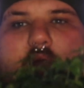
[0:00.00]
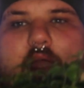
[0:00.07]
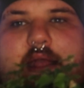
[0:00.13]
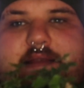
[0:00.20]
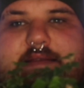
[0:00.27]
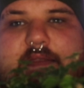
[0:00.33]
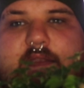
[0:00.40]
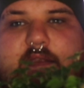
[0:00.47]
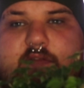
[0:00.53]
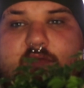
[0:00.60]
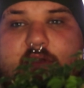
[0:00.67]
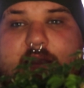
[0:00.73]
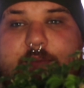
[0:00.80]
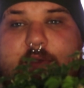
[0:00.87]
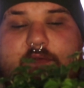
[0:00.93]
It's in this
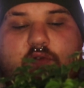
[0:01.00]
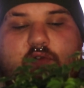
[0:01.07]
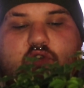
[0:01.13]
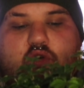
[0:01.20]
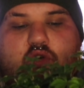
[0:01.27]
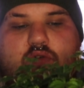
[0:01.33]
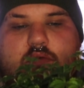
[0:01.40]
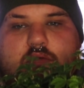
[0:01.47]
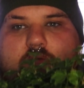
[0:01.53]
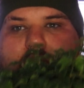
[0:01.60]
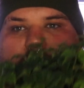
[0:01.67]
really beautiful tall